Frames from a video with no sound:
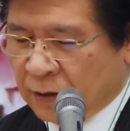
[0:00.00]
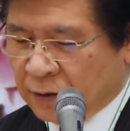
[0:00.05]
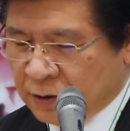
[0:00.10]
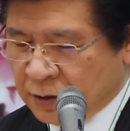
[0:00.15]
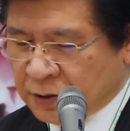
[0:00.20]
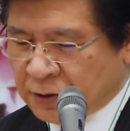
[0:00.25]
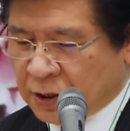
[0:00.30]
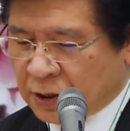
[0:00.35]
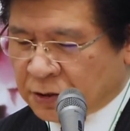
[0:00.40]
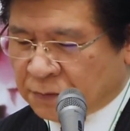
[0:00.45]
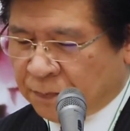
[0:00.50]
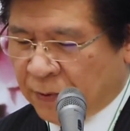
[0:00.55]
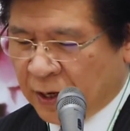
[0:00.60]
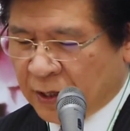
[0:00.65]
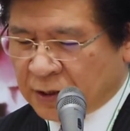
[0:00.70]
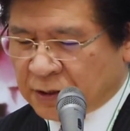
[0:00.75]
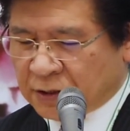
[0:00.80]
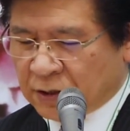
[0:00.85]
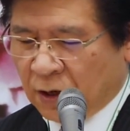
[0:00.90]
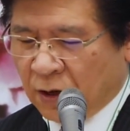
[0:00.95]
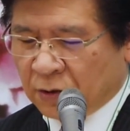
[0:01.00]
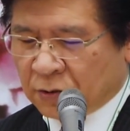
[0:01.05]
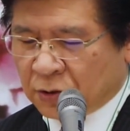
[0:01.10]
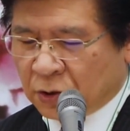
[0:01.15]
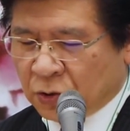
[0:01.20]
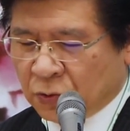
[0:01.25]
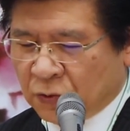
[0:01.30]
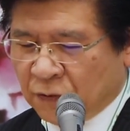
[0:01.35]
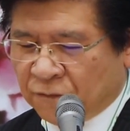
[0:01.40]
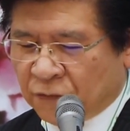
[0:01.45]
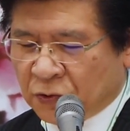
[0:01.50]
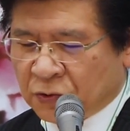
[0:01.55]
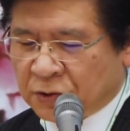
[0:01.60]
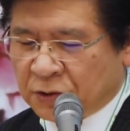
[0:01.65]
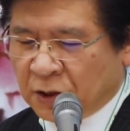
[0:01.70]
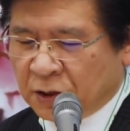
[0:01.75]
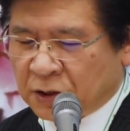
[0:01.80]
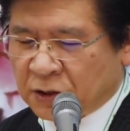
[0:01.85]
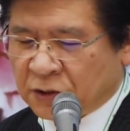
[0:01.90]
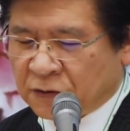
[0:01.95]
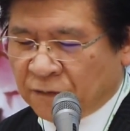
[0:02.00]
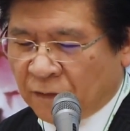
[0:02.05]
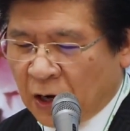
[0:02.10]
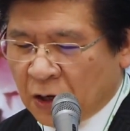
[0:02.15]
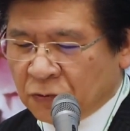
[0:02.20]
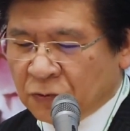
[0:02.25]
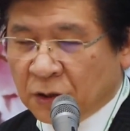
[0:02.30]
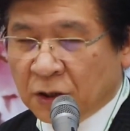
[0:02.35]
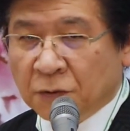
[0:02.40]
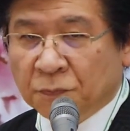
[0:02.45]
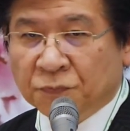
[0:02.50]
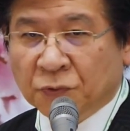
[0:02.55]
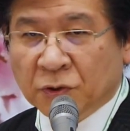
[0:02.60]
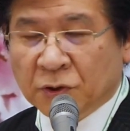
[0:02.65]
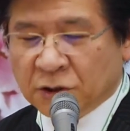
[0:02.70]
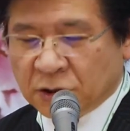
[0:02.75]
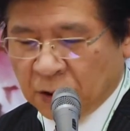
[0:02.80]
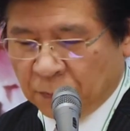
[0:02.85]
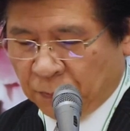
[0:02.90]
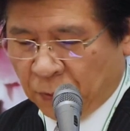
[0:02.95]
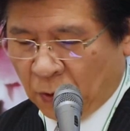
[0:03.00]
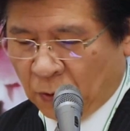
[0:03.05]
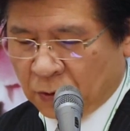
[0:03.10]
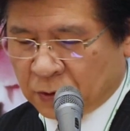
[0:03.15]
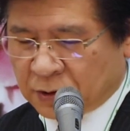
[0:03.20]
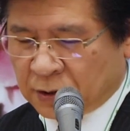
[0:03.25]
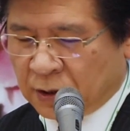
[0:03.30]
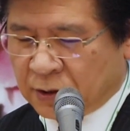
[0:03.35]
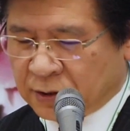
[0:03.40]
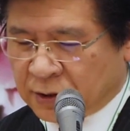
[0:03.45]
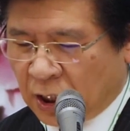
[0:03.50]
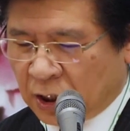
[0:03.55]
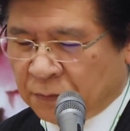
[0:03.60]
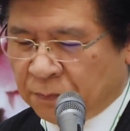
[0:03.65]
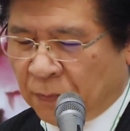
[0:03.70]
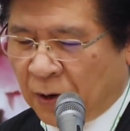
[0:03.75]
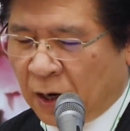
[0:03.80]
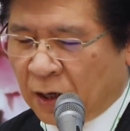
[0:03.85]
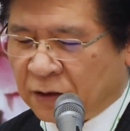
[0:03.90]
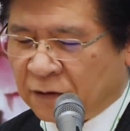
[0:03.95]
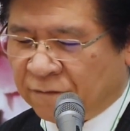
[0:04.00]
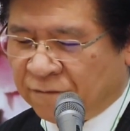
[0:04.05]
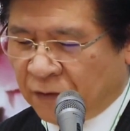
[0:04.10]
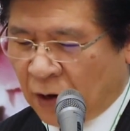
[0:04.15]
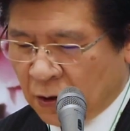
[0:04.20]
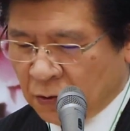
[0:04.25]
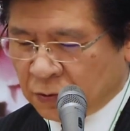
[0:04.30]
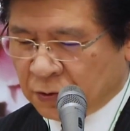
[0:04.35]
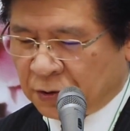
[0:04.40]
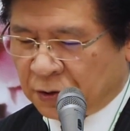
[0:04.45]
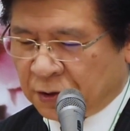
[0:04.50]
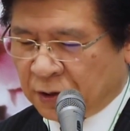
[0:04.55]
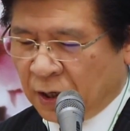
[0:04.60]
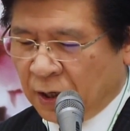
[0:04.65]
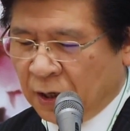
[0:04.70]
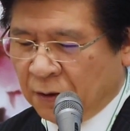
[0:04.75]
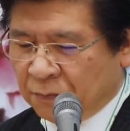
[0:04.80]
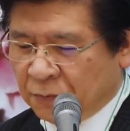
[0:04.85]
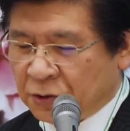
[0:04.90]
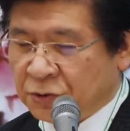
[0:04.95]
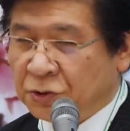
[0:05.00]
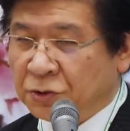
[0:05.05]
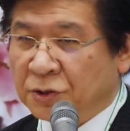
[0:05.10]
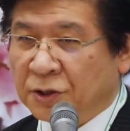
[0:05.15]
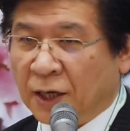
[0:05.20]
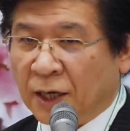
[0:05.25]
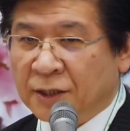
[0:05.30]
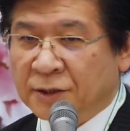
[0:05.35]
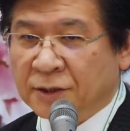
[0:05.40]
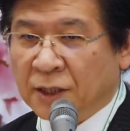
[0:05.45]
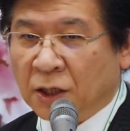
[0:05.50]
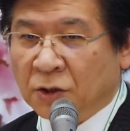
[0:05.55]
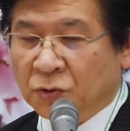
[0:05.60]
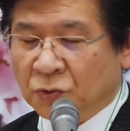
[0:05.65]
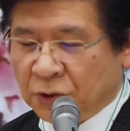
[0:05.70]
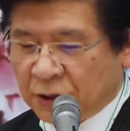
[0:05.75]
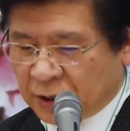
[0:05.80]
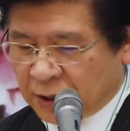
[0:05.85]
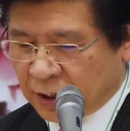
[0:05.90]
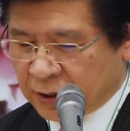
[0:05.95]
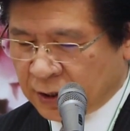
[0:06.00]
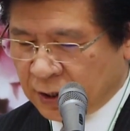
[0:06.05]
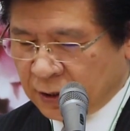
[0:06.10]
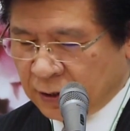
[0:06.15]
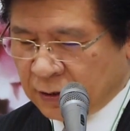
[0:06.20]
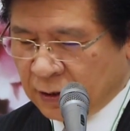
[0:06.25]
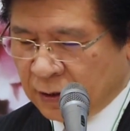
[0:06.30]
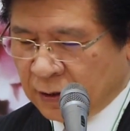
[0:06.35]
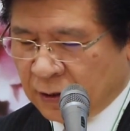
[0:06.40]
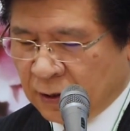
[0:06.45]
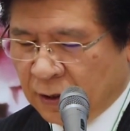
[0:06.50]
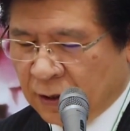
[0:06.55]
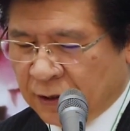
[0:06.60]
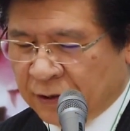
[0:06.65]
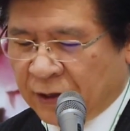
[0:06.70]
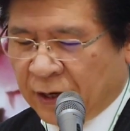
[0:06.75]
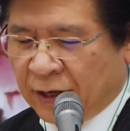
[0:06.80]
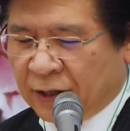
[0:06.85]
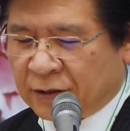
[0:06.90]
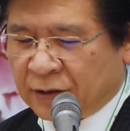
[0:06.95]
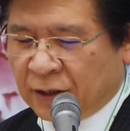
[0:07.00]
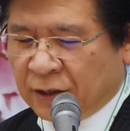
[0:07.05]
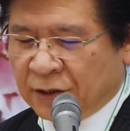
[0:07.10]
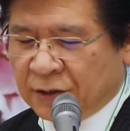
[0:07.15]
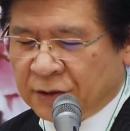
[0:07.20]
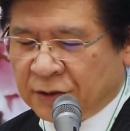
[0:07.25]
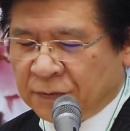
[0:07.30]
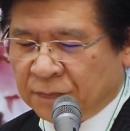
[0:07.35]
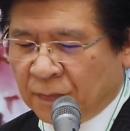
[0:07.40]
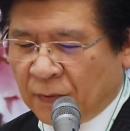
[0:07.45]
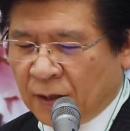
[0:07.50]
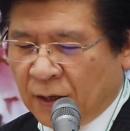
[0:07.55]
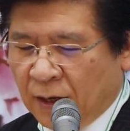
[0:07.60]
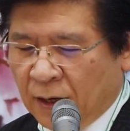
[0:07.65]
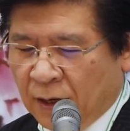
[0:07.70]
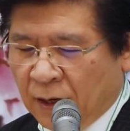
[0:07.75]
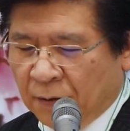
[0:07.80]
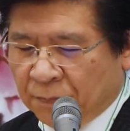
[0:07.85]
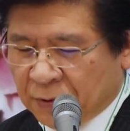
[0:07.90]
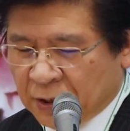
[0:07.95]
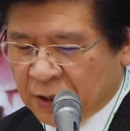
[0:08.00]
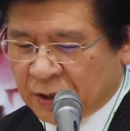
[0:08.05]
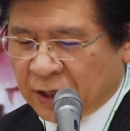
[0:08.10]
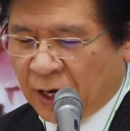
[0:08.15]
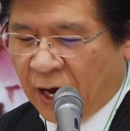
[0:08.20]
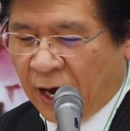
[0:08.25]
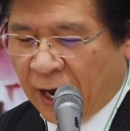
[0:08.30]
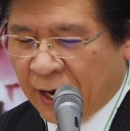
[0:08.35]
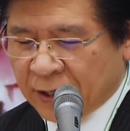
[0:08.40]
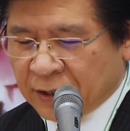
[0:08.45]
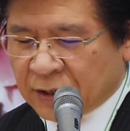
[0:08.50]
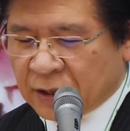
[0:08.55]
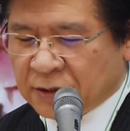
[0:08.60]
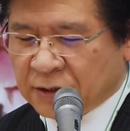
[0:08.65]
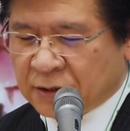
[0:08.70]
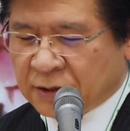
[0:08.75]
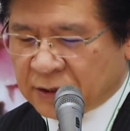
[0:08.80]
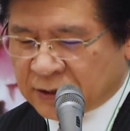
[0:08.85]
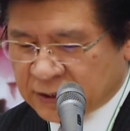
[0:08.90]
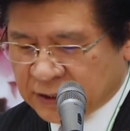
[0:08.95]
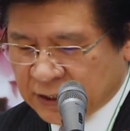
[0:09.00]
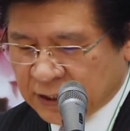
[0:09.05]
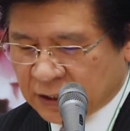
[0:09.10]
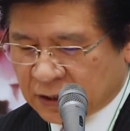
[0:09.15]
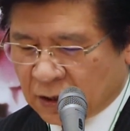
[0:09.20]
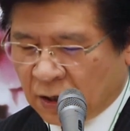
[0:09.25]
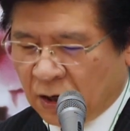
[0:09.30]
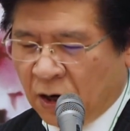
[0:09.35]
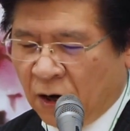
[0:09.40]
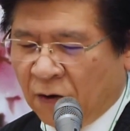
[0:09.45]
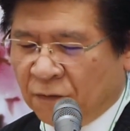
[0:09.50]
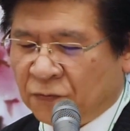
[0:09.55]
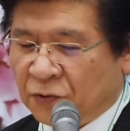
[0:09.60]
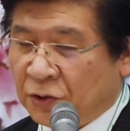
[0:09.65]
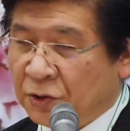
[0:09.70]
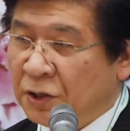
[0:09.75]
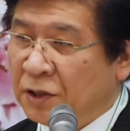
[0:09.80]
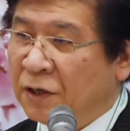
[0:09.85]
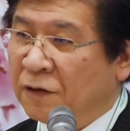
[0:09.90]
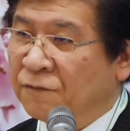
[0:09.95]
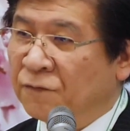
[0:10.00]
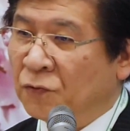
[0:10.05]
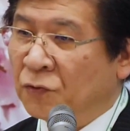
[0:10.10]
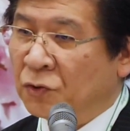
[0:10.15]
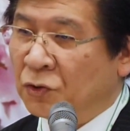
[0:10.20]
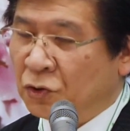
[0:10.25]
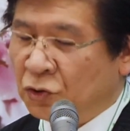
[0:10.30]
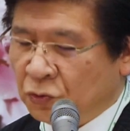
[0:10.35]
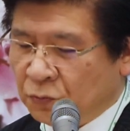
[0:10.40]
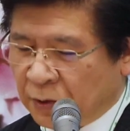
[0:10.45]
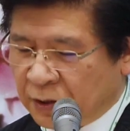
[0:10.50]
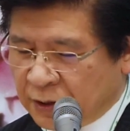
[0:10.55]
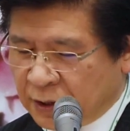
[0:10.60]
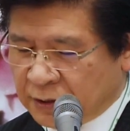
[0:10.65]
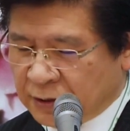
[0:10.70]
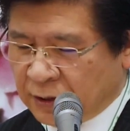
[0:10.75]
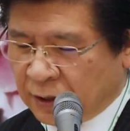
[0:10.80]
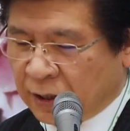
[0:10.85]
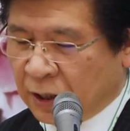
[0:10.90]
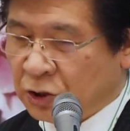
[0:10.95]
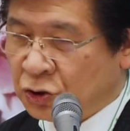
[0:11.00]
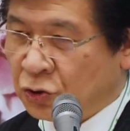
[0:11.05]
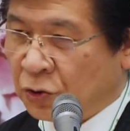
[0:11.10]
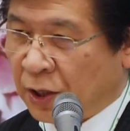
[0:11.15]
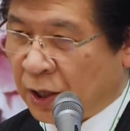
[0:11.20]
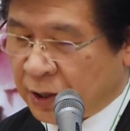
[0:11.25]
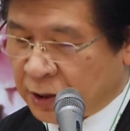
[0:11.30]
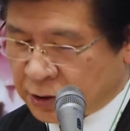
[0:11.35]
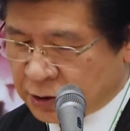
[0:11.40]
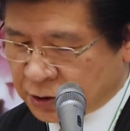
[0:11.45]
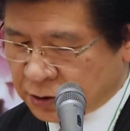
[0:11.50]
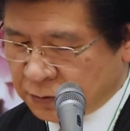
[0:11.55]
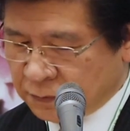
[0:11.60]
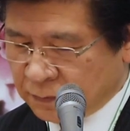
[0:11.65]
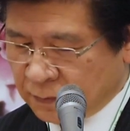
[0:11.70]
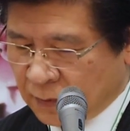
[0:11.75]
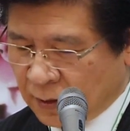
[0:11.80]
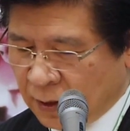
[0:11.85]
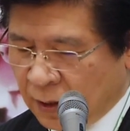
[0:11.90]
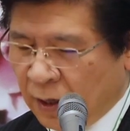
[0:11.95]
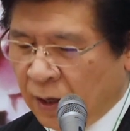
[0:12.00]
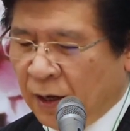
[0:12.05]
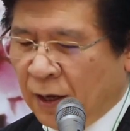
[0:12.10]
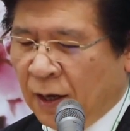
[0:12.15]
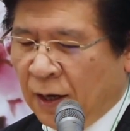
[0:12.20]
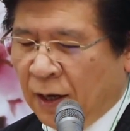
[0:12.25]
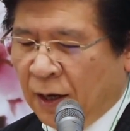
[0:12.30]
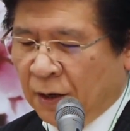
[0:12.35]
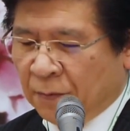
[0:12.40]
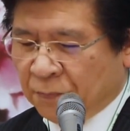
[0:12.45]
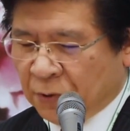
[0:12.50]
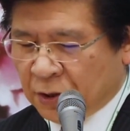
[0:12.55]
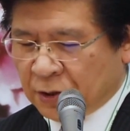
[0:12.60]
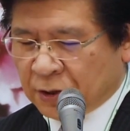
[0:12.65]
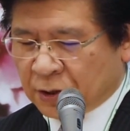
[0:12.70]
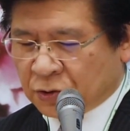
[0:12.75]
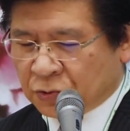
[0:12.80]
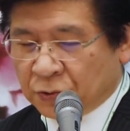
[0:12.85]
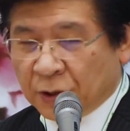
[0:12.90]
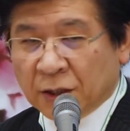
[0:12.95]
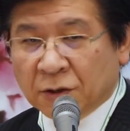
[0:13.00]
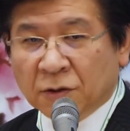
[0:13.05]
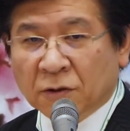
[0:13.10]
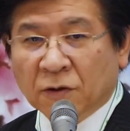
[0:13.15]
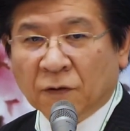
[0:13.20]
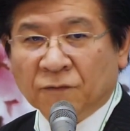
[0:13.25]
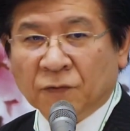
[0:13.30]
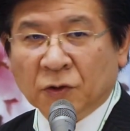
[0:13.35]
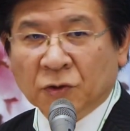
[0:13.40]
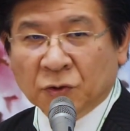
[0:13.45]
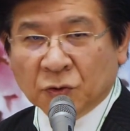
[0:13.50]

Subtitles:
This is based on the university's founding principles set by the founder, Mr. Daisaku Ikeda, that is, be the highest seat of learning for humanistic education, be the cradle of a